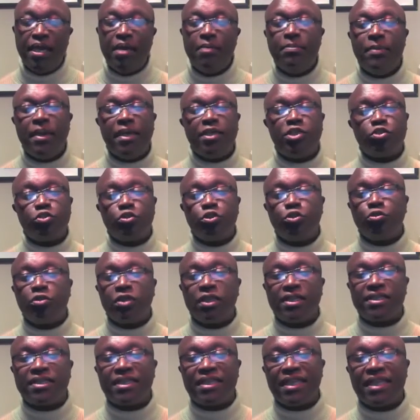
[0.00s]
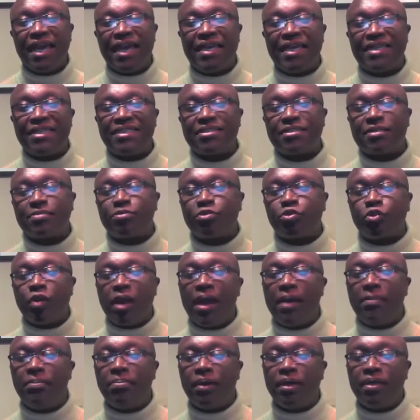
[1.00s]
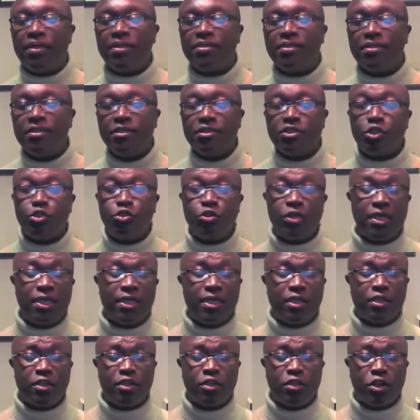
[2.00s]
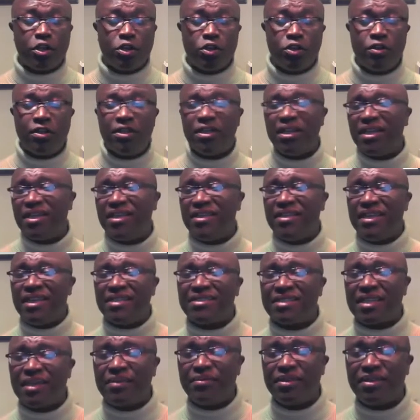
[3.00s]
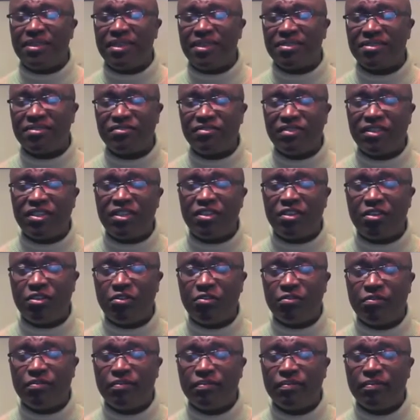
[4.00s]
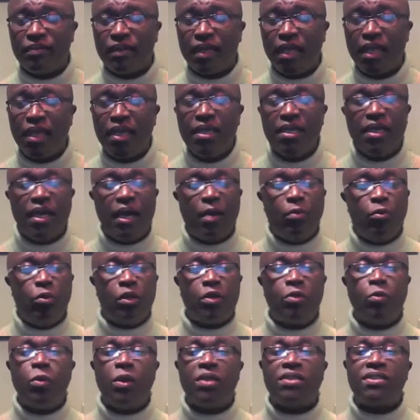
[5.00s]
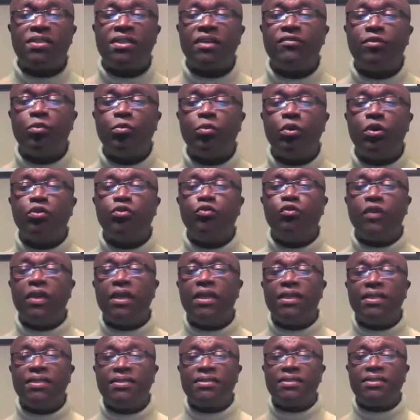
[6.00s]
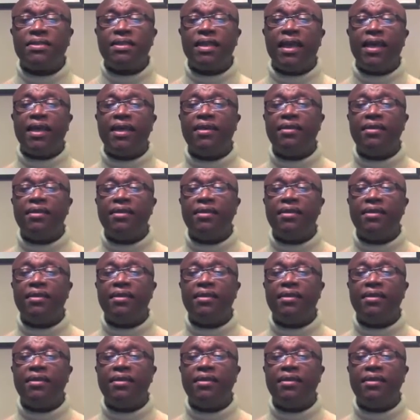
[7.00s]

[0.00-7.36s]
Make sure you click the like and the subscribe button so you can get an alert next time that there's a video. I want to wish everyone greetings today.